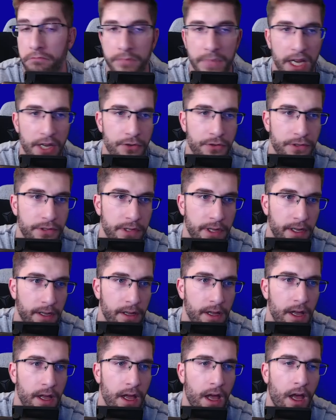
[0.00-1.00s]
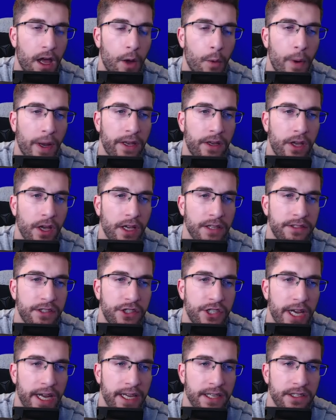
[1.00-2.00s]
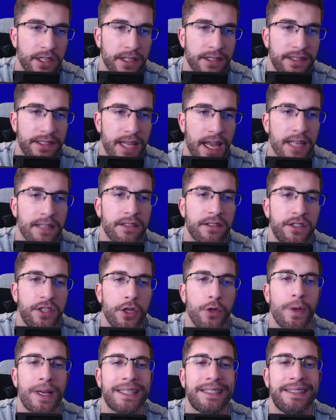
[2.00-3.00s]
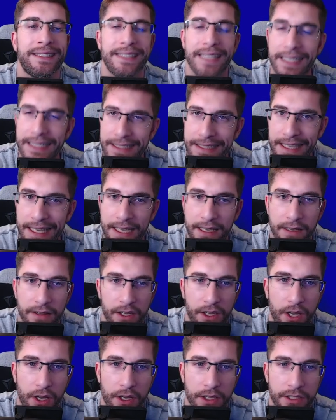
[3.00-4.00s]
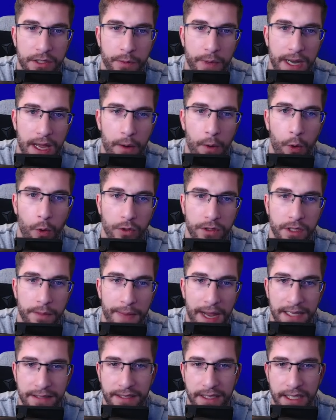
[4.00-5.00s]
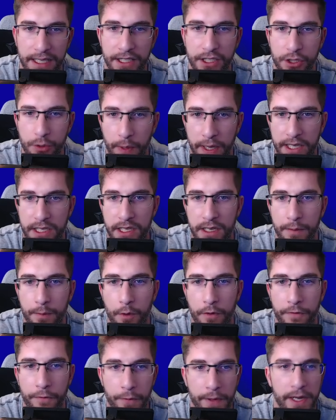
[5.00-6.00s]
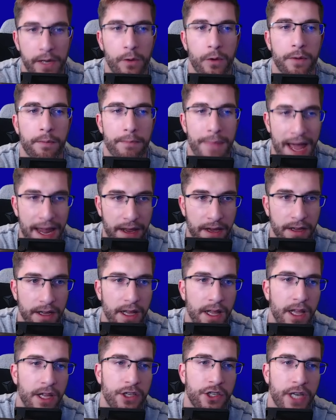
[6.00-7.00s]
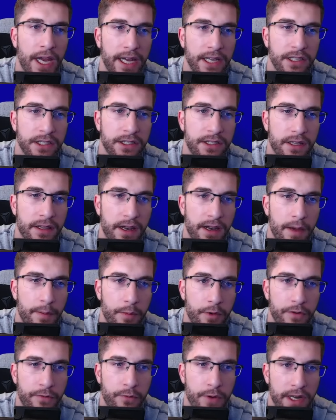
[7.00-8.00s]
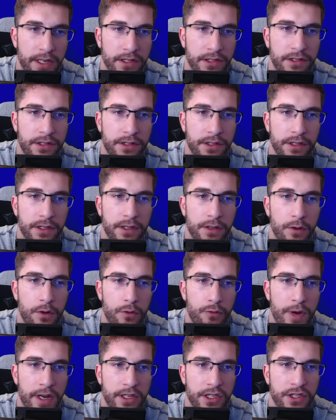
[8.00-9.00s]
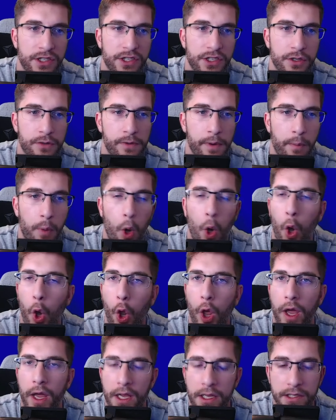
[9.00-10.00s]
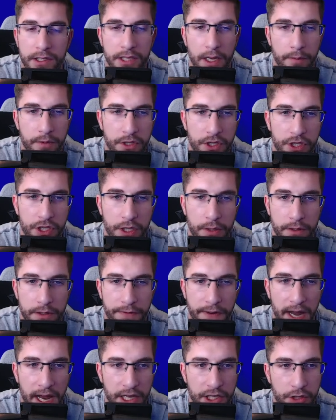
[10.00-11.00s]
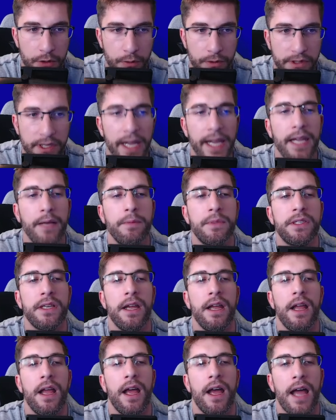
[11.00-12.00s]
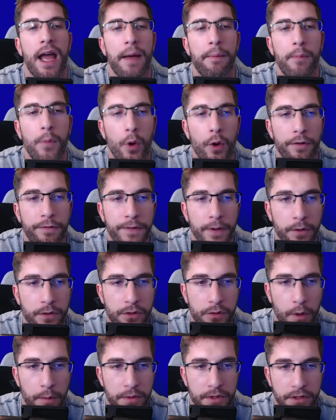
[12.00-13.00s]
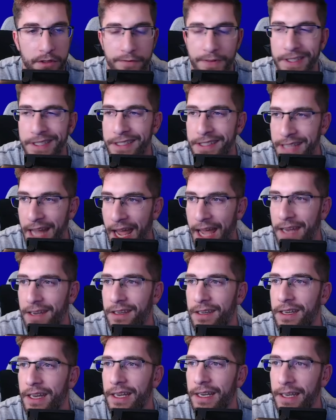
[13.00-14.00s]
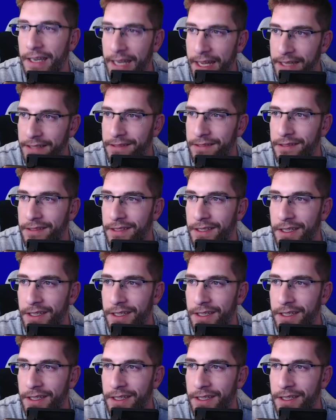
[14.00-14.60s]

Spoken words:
Interesting. When cursor change set to assisted, the cursor will now automatically switch in a more frequent manner. Changes to the number of registered or registerable substitutes for national teams, and more filter options for standard list